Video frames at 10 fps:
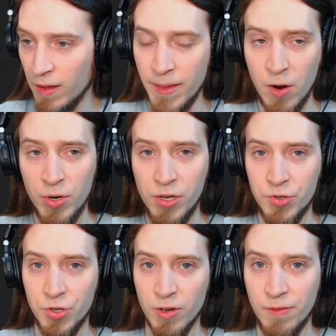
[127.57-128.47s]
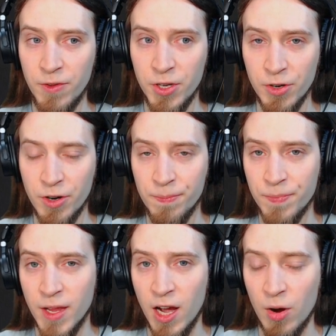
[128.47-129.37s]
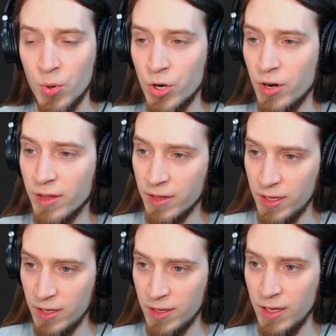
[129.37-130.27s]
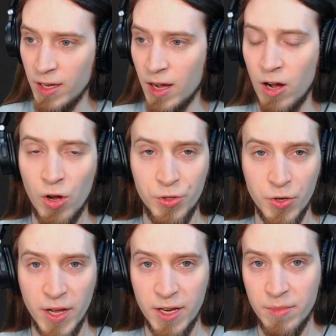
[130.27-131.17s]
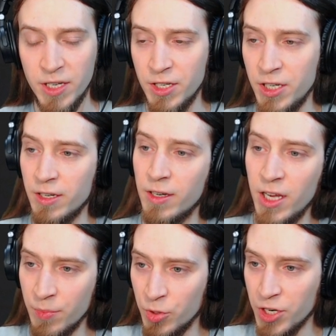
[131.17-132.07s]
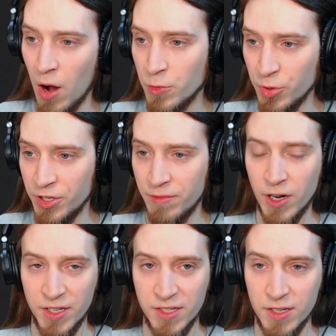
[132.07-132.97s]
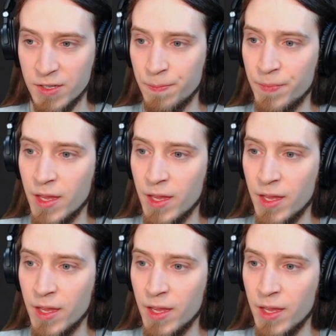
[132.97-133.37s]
Now we need to configure our audio and MIDI input output devices.